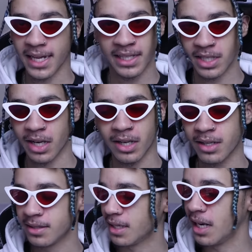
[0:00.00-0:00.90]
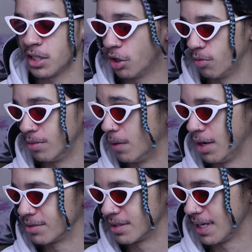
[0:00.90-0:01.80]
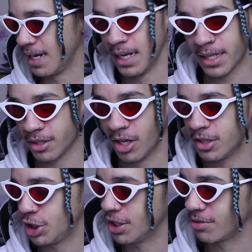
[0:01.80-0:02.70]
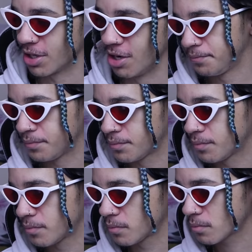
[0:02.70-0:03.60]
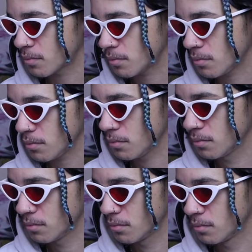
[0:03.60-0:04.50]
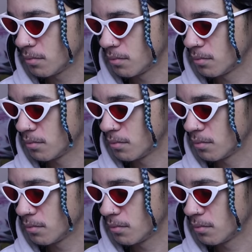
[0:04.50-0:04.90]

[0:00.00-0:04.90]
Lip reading: Like a cut. I don't know what else to say. I like a cut. She goes hard. Mike